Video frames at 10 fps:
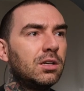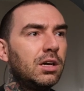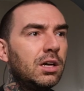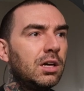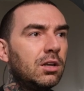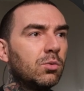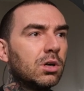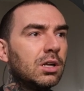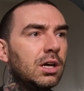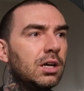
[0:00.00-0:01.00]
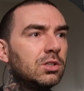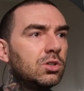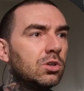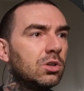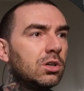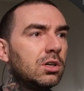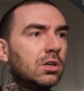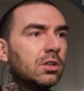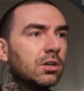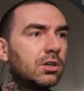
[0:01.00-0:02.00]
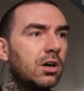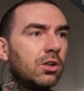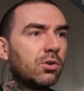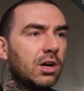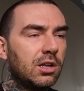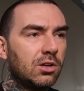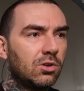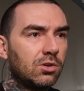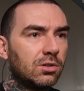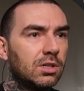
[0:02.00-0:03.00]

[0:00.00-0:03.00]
and we're going to enter the color editor.